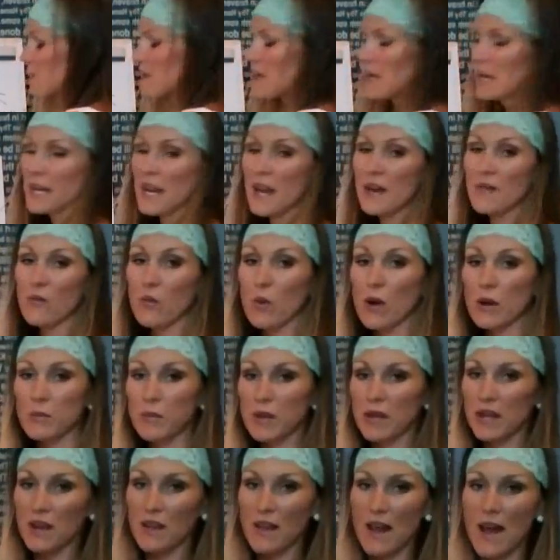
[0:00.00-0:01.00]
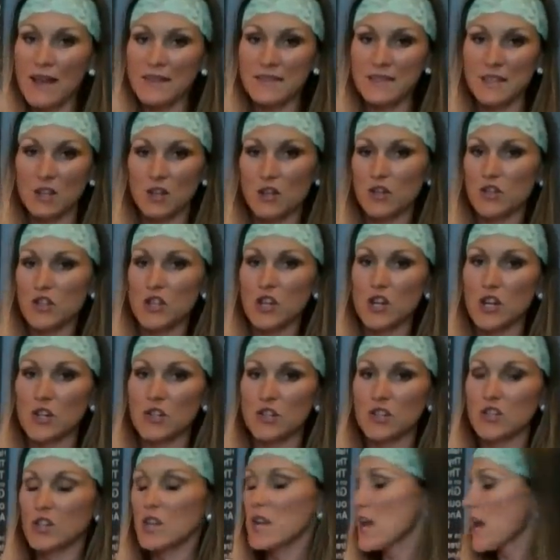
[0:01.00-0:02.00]
and they can have one big class at your
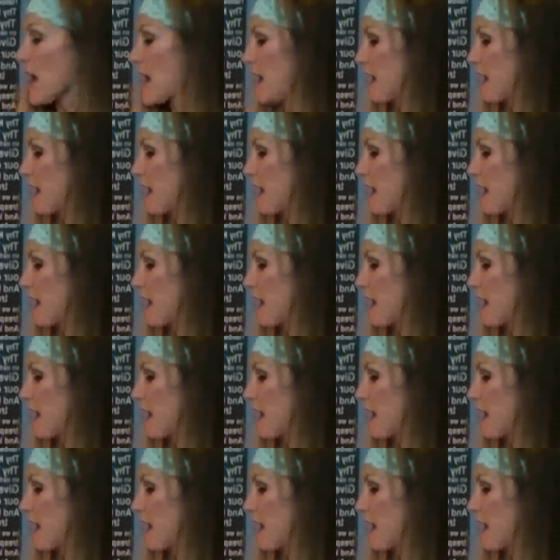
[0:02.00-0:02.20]
church.